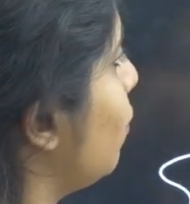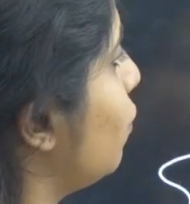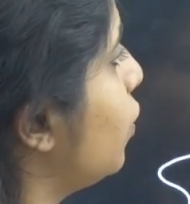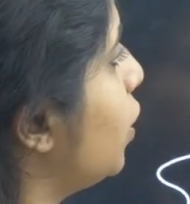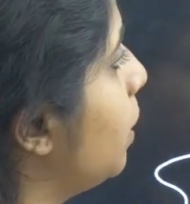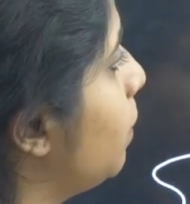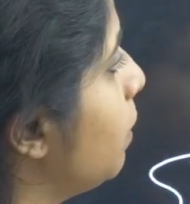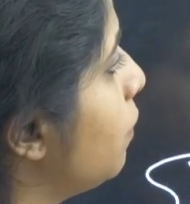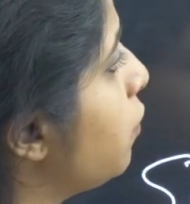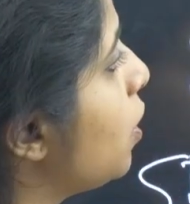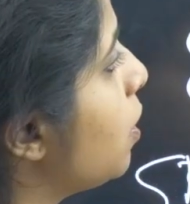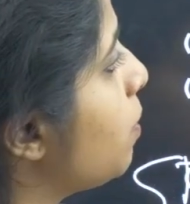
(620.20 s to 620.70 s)

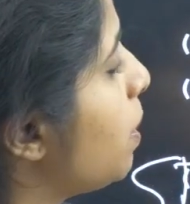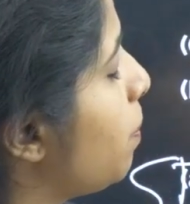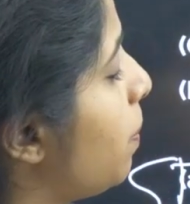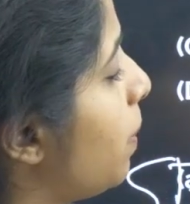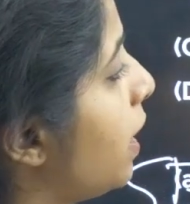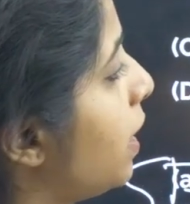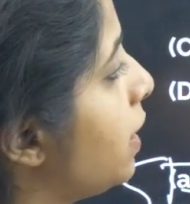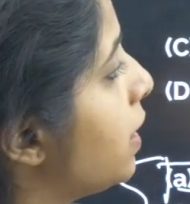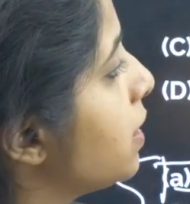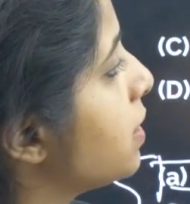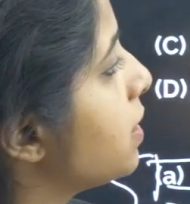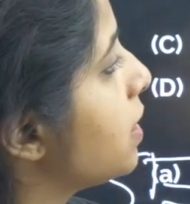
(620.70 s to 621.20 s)
Vermiform
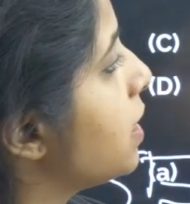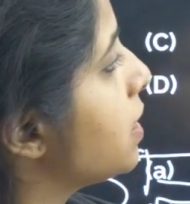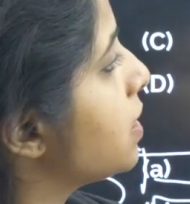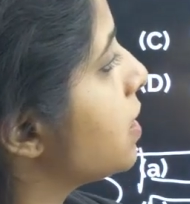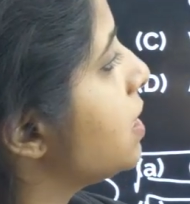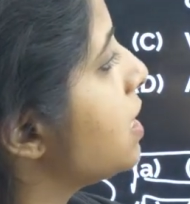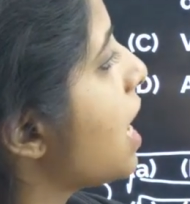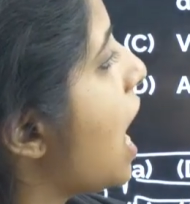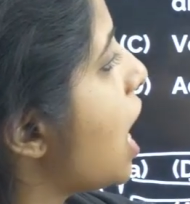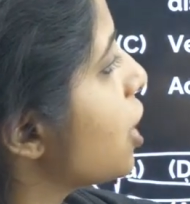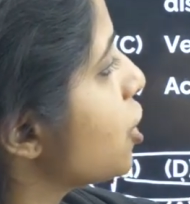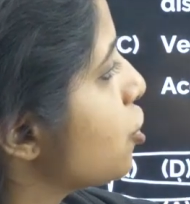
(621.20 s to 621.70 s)
appendix
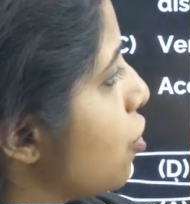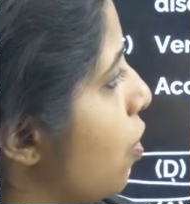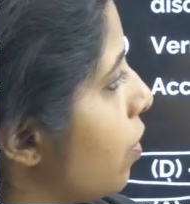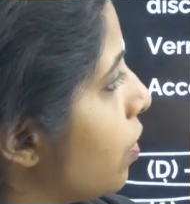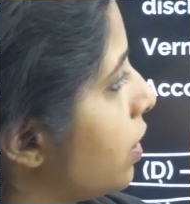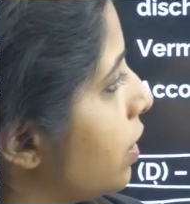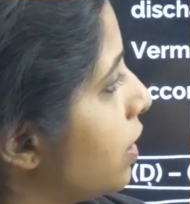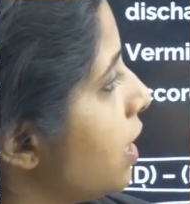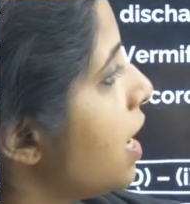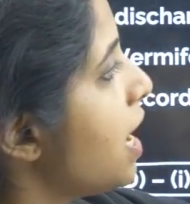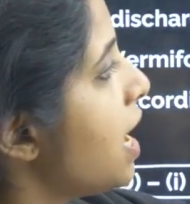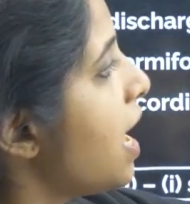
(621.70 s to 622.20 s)
is dash
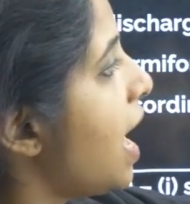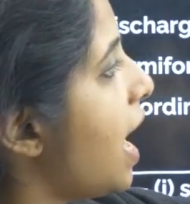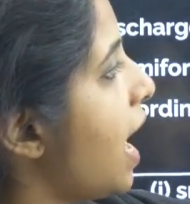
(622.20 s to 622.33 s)
organ